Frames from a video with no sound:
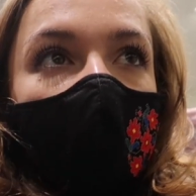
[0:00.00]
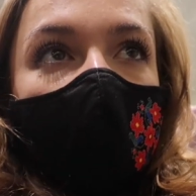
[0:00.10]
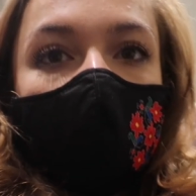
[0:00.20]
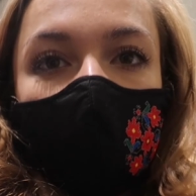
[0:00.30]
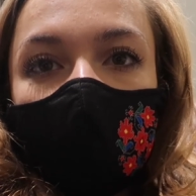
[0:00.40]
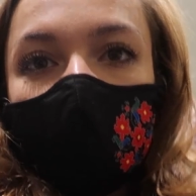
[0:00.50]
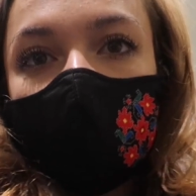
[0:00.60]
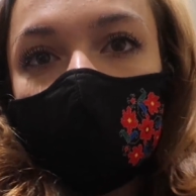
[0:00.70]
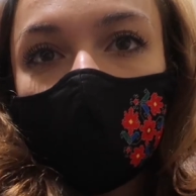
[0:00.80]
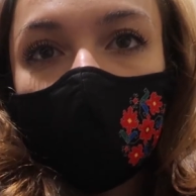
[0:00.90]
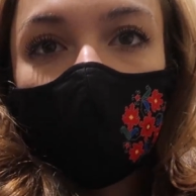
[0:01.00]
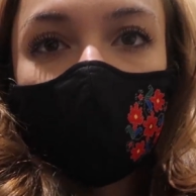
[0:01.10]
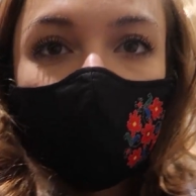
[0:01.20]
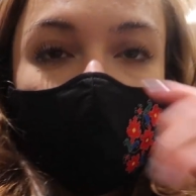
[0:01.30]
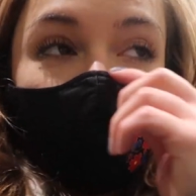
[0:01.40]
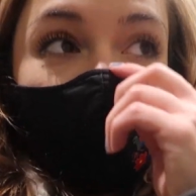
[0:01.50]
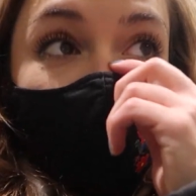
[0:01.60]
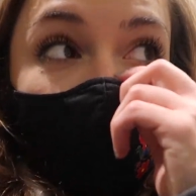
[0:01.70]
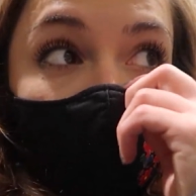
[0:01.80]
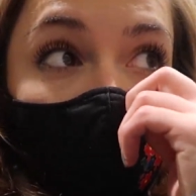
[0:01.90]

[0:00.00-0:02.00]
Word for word: any of the things that I actually needed the